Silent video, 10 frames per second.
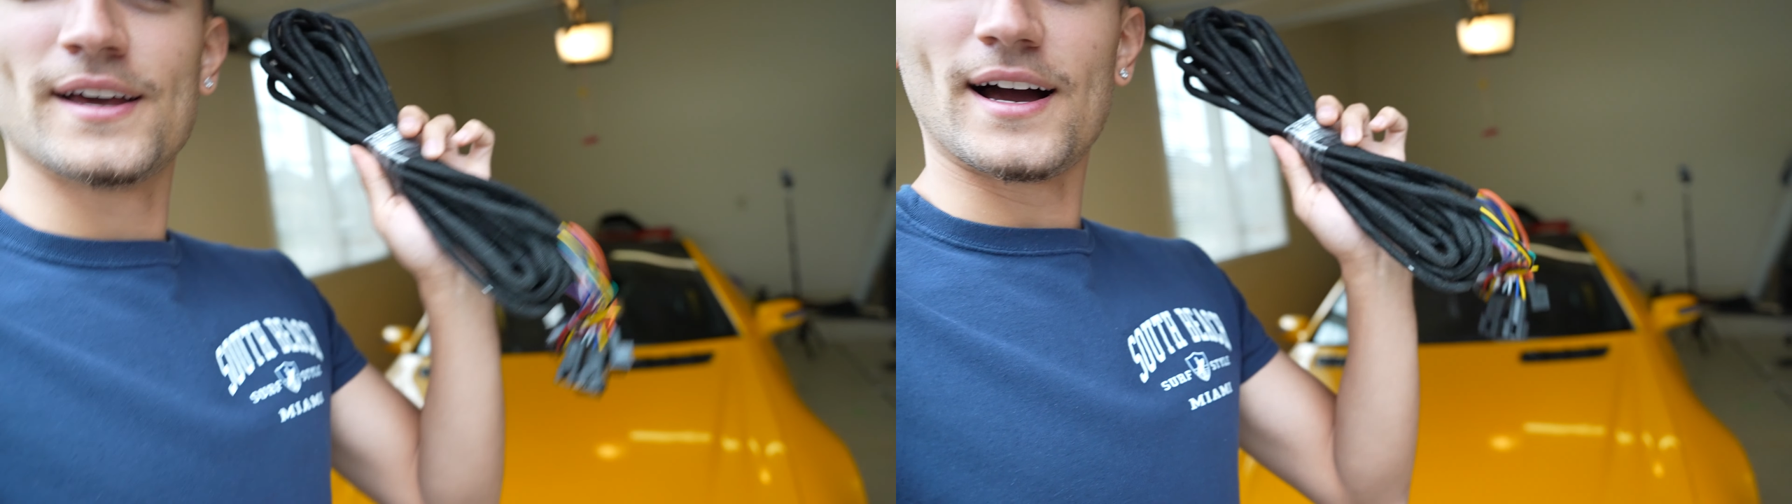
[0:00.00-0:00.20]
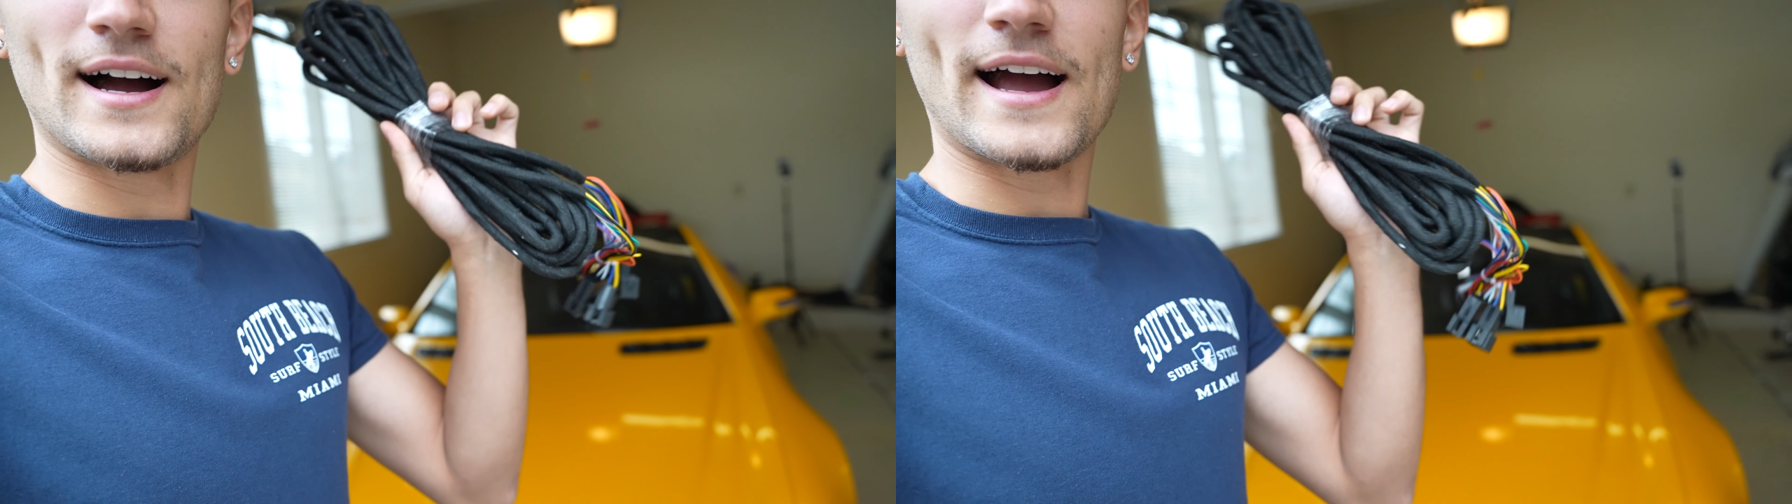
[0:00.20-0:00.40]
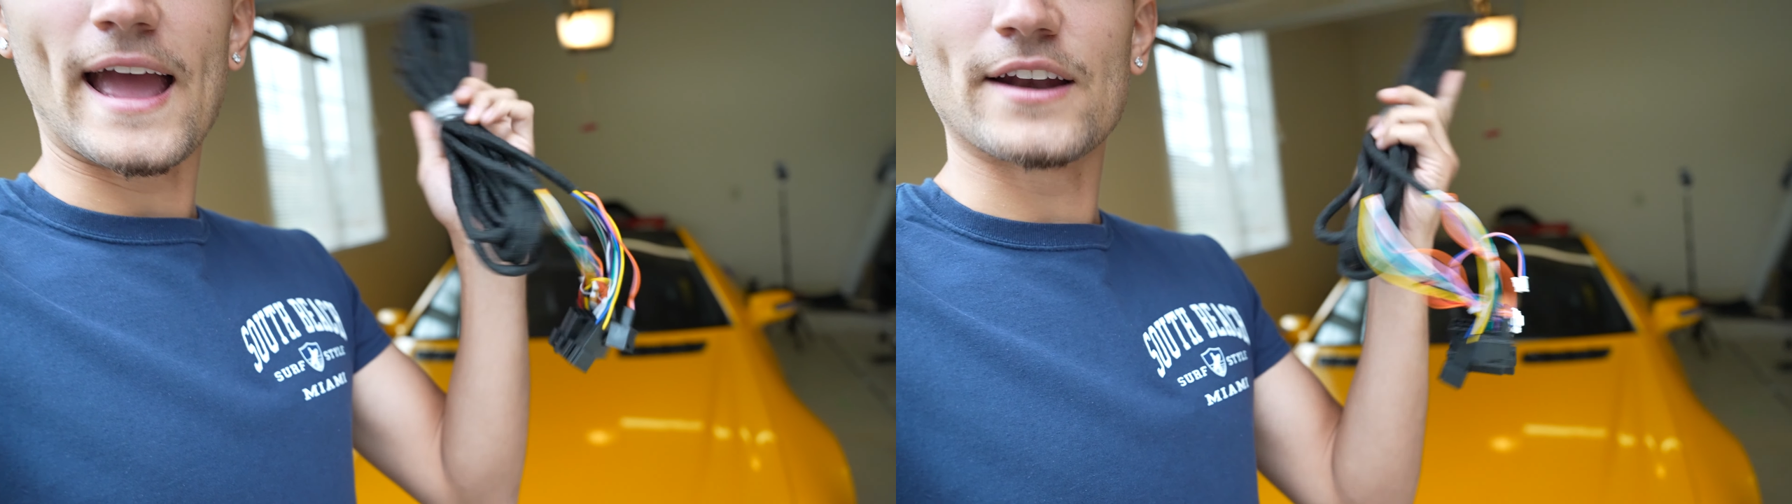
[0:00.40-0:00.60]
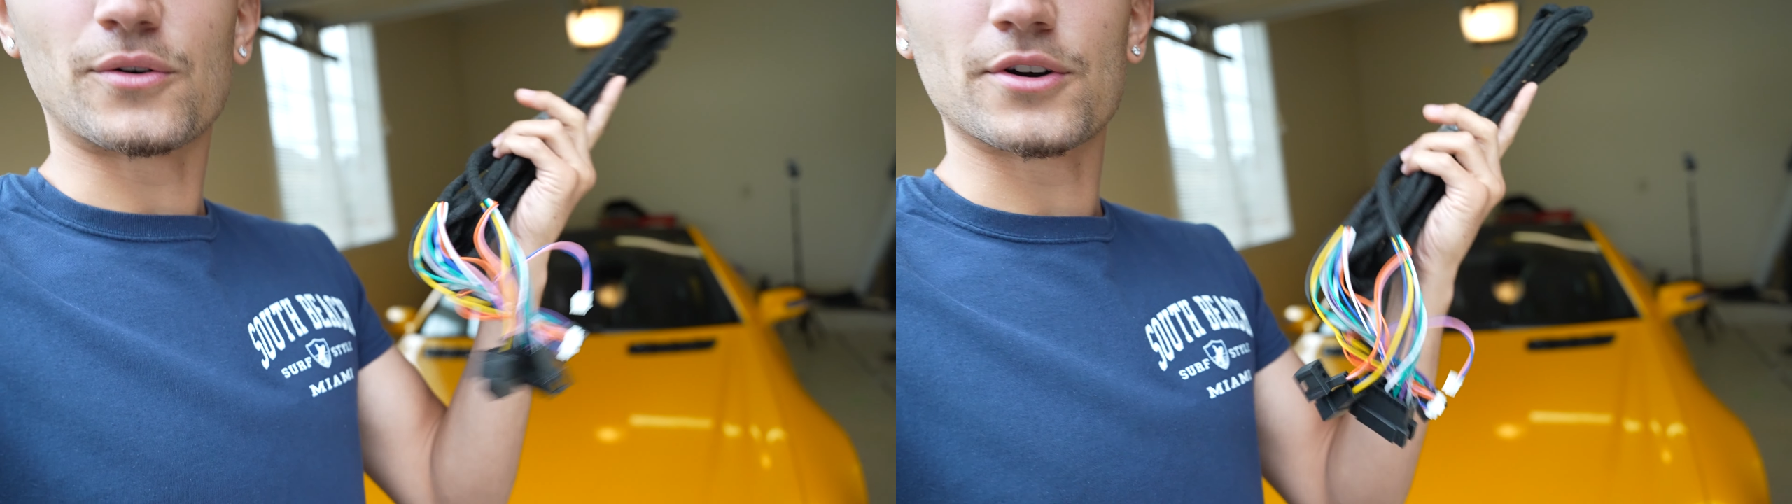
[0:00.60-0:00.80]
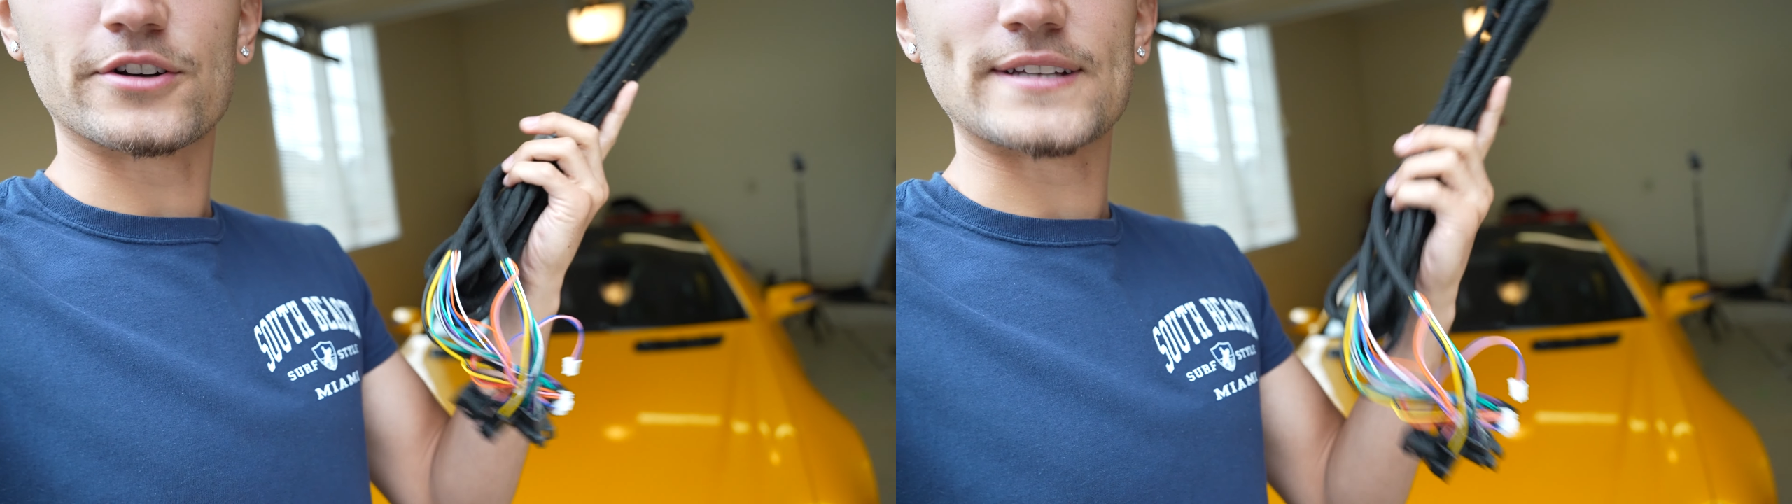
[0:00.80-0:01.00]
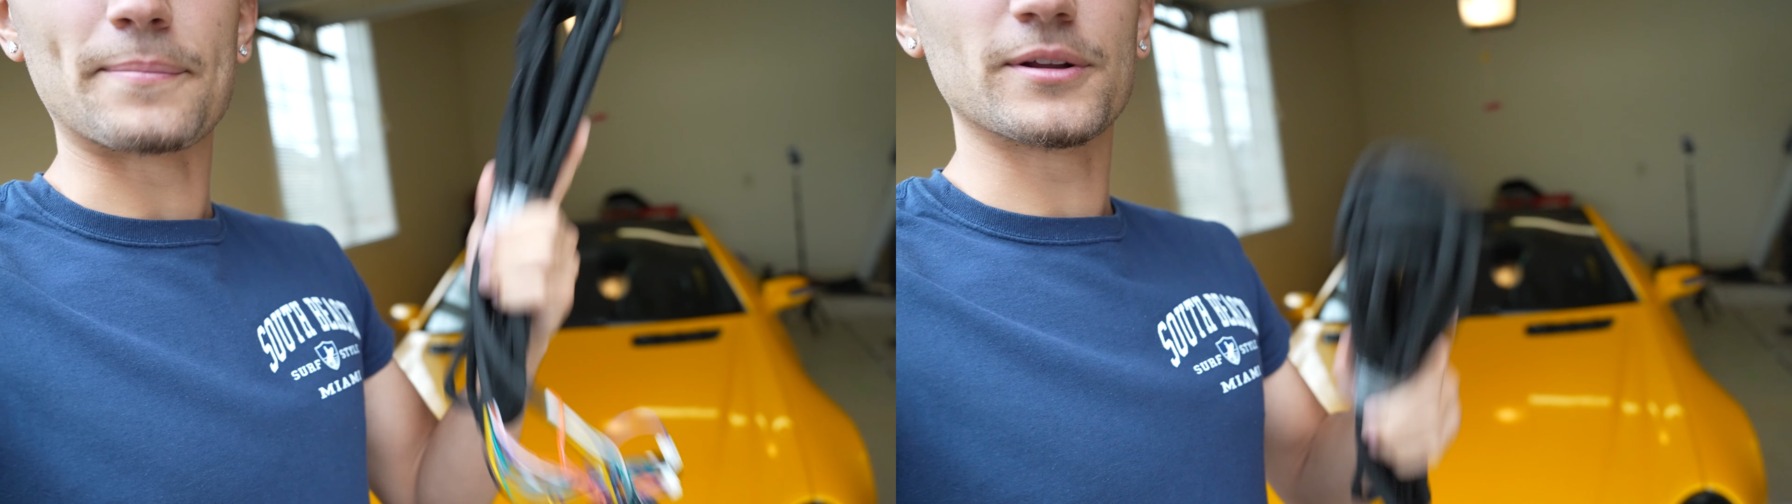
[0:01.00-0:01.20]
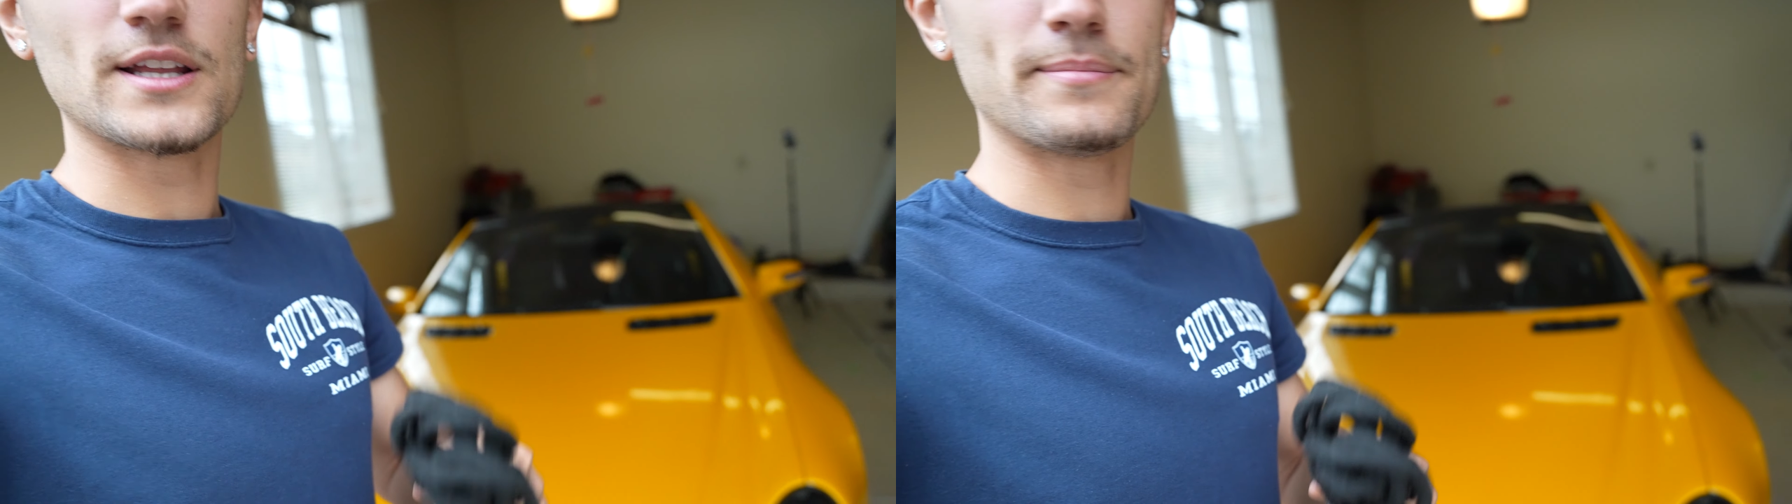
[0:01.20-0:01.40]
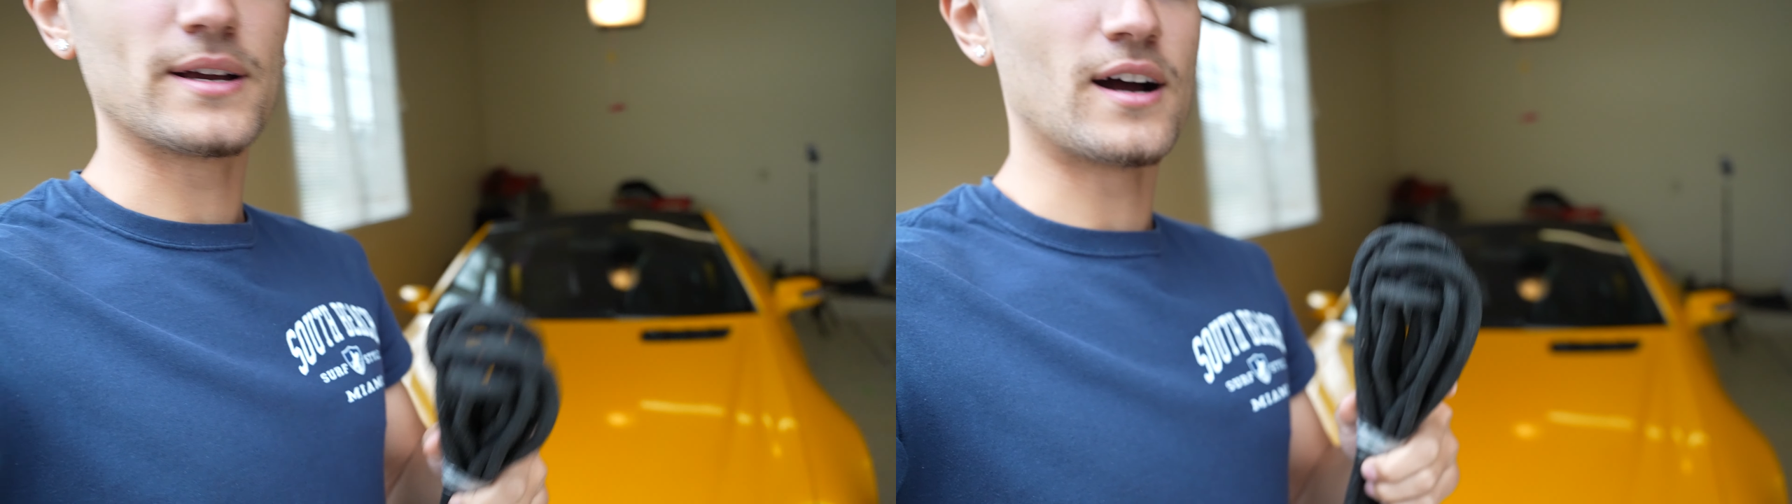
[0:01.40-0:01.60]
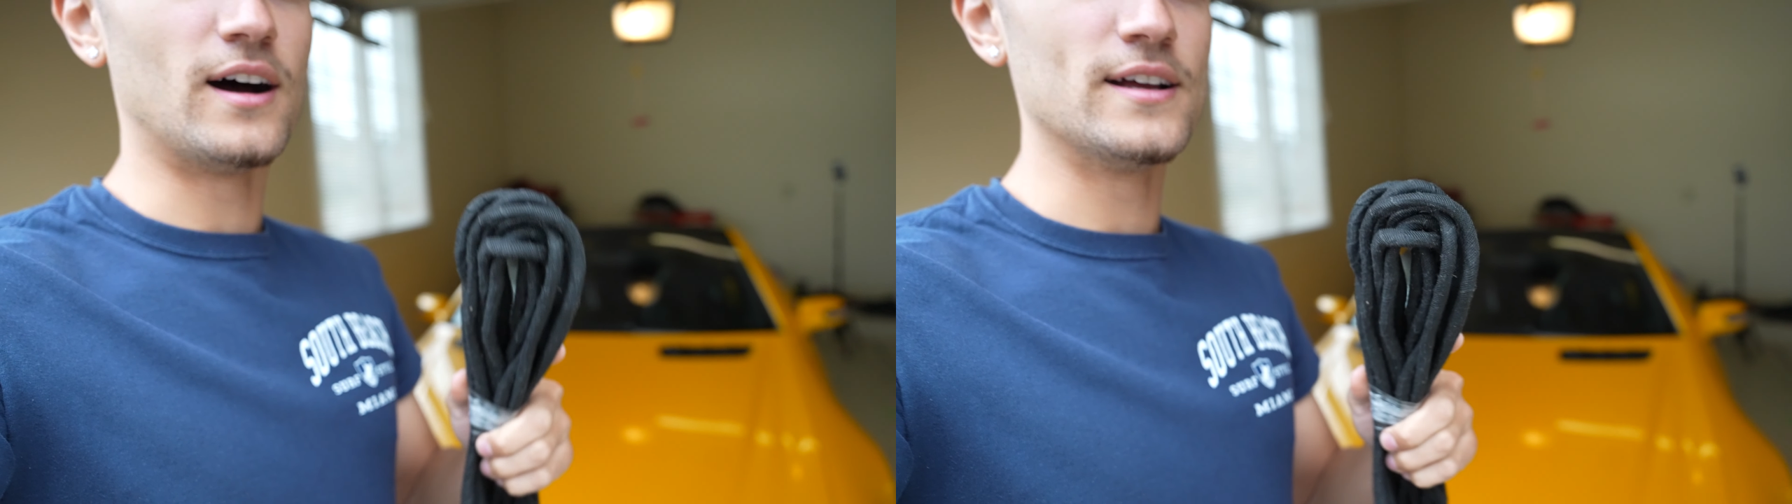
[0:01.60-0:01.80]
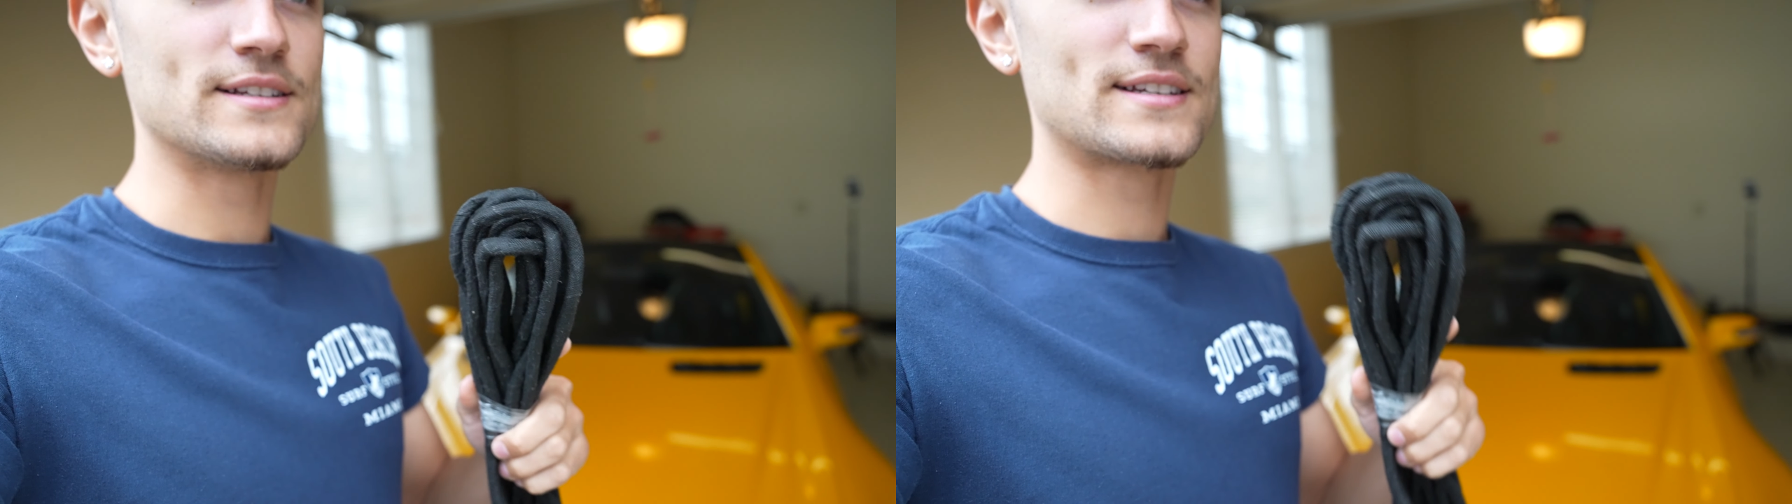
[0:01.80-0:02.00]
I had to order separately
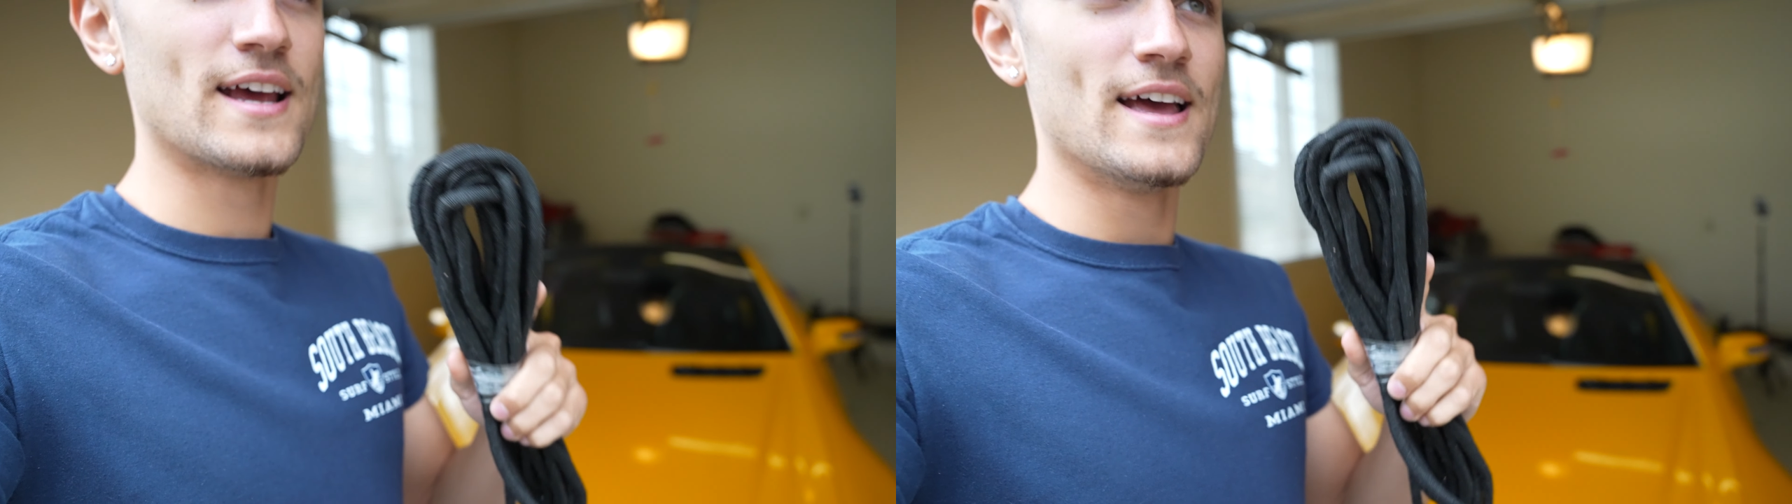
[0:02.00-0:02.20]
because